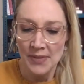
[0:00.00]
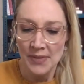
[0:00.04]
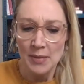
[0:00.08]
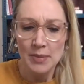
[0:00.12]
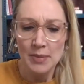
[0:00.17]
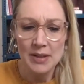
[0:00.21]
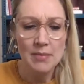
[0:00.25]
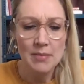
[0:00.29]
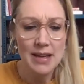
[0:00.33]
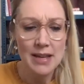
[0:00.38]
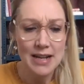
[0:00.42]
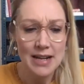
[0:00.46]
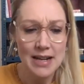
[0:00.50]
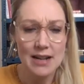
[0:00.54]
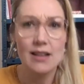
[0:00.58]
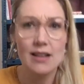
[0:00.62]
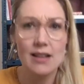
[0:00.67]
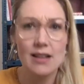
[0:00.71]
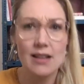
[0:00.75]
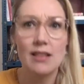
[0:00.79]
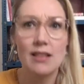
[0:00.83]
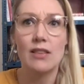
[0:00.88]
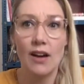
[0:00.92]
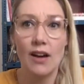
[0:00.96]
But it made it a
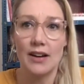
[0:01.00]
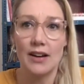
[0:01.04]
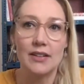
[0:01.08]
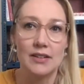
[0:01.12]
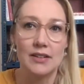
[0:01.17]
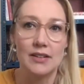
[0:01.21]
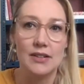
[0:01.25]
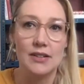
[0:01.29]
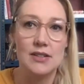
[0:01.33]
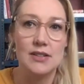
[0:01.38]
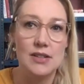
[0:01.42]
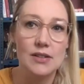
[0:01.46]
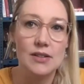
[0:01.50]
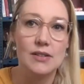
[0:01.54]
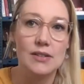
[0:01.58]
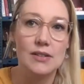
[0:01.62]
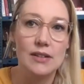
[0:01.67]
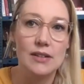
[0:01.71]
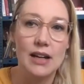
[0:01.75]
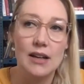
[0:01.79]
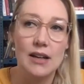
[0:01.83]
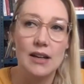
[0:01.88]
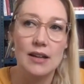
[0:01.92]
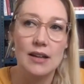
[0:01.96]
lot harder too
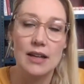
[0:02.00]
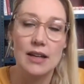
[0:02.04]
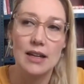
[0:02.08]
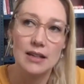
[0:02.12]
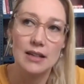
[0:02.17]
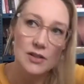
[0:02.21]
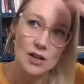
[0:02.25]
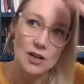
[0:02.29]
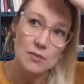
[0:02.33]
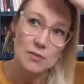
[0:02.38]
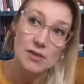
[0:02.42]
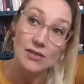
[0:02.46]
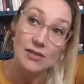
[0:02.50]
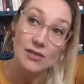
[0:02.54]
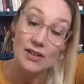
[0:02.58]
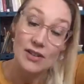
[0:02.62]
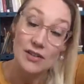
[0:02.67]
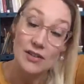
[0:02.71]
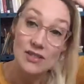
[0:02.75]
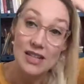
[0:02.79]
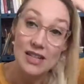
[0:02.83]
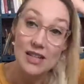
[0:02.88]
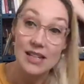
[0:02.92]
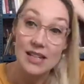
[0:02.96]
uh, in terms of
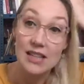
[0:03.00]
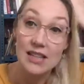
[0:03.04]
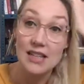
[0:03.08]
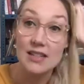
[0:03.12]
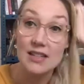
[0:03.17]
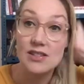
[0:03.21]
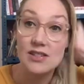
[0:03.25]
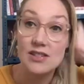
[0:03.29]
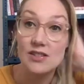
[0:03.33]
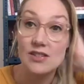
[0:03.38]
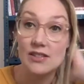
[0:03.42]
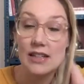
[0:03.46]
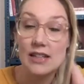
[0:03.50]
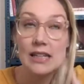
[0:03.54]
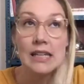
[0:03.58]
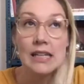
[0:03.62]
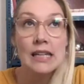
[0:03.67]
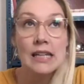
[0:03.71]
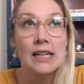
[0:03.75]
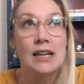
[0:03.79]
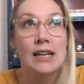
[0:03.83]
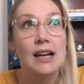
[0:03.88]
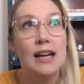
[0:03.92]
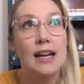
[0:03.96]
understanding the history.
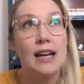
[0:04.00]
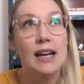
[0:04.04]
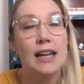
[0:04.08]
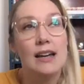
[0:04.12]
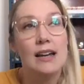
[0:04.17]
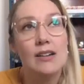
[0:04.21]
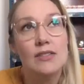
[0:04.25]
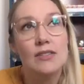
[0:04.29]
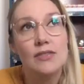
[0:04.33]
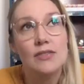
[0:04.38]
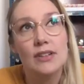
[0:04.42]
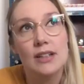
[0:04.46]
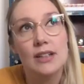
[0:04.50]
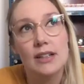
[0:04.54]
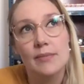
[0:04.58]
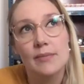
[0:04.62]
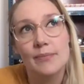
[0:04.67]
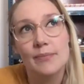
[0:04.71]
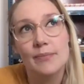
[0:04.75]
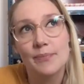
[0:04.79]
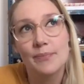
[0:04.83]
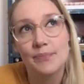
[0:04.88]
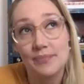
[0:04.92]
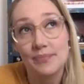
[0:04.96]
I have,
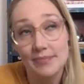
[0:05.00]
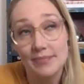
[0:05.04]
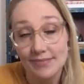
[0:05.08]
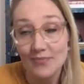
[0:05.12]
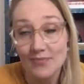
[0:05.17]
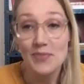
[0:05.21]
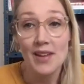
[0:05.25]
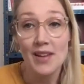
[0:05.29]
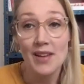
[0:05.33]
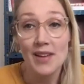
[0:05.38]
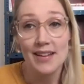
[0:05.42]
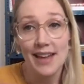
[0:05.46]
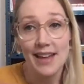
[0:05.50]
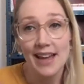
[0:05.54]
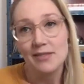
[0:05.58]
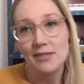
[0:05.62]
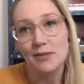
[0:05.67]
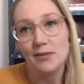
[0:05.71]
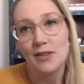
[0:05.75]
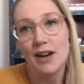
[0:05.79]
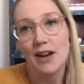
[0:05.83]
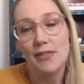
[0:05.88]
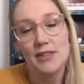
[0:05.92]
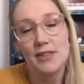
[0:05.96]
um, again,
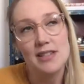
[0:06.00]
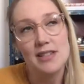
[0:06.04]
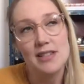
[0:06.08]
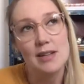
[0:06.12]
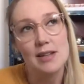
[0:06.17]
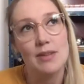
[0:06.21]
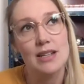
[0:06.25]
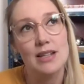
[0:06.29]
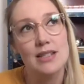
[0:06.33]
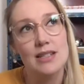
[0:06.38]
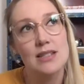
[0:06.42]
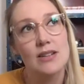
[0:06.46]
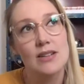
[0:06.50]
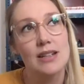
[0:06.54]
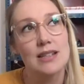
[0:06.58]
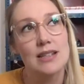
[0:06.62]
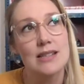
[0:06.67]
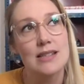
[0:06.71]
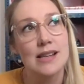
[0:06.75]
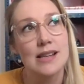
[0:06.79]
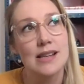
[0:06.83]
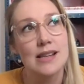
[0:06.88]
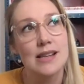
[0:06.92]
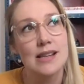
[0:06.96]
referencing my
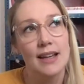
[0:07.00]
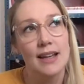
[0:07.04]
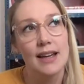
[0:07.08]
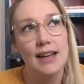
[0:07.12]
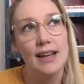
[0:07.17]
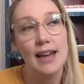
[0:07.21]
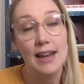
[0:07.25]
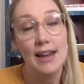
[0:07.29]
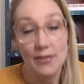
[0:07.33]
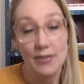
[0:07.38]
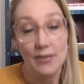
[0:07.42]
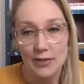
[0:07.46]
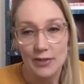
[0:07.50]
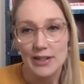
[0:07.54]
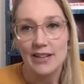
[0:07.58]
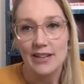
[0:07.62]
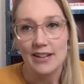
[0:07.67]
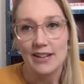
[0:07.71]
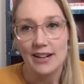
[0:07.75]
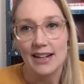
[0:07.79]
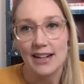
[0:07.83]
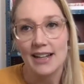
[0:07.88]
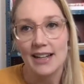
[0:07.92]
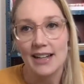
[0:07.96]
students, uh, every
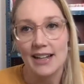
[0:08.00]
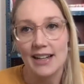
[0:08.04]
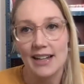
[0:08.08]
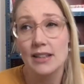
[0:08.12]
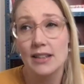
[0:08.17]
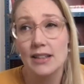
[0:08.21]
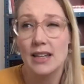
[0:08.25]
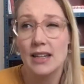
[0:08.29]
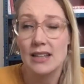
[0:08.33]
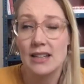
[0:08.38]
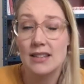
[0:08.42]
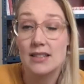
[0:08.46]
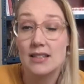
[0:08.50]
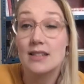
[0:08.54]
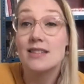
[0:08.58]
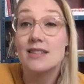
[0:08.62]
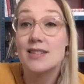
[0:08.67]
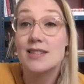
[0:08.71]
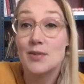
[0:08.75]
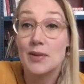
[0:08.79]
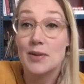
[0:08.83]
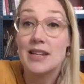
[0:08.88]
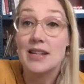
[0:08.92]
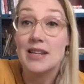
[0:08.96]
year I have, and
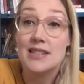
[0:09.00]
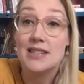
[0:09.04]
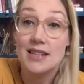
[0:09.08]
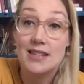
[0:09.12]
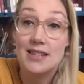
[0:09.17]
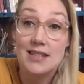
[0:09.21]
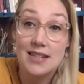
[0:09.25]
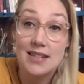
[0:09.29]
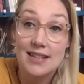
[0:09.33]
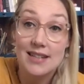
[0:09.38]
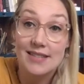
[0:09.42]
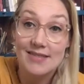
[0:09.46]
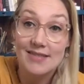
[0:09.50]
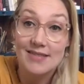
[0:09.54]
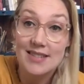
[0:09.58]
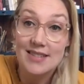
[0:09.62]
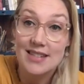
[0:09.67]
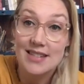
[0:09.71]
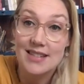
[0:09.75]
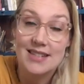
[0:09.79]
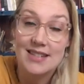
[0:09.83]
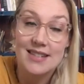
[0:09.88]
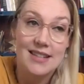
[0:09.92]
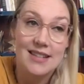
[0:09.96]
since 2016,
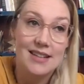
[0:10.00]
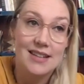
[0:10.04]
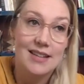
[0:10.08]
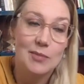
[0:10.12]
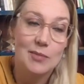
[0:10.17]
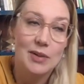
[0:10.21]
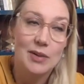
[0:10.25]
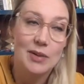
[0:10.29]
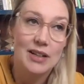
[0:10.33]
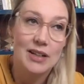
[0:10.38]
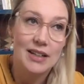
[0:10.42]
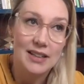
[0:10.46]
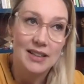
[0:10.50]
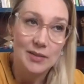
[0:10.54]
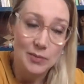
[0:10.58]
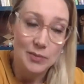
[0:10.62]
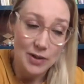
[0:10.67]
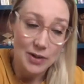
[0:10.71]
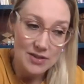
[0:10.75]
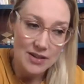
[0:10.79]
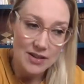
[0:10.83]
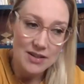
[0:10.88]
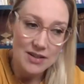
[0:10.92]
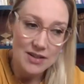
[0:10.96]
since the American
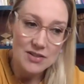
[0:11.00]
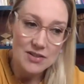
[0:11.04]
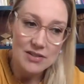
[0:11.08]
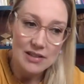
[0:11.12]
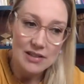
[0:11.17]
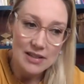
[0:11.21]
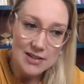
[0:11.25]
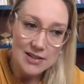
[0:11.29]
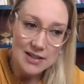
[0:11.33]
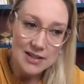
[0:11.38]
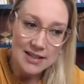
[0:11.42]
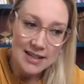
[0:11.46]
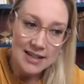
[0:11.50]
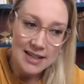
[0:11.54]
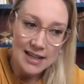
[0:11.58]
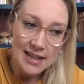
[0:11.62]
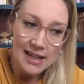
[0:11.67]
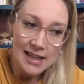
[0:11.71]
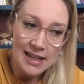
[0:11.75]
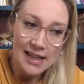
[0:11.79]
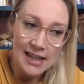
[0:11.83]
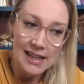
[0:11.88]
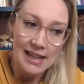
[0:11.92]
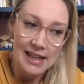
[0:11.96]
presidential election,
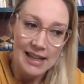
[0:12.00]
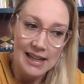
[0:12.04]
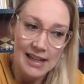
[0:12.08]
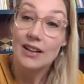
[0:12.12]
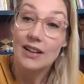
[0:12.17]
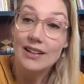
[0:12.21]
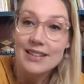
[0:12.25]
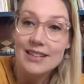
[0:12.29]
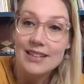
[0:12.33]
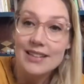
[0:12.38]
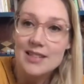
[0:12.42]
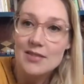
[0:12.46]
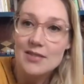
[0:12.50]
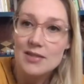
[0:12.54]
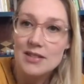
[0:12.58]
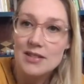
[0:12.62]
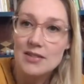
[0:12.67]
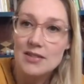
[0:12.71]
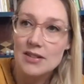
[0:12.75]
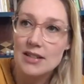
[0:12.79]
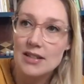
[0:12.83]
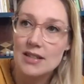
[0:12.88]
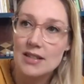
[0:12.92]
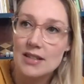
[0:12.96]
I've had lots of
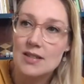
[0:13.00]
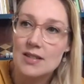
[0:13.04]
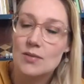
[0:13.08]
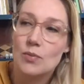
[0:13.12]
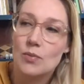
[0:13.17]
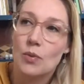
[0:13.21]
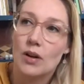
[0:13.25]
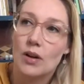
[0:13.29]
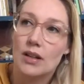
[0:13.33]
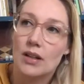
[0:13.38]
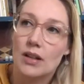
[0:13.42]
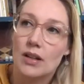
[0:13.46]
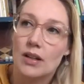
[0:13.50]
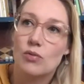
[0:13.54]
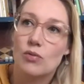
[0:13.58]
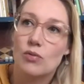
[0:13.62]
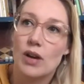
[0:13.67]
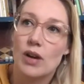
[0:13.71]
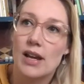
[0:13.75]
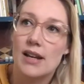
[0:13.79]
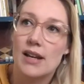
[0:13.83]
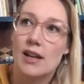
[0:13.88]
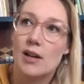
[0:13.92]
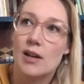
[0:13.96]
students wanting to
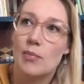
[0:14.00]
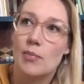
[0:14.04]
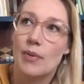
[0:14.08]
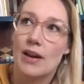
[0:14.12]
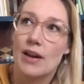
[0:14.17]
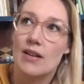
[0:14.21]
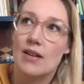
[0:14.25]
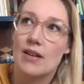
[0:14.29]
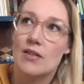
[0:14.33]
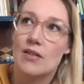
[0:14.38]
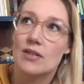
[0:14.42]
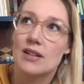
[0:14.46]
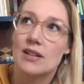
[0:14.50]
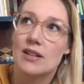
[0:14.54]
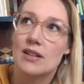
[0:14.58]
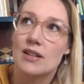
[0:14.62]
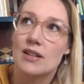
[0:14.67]
write about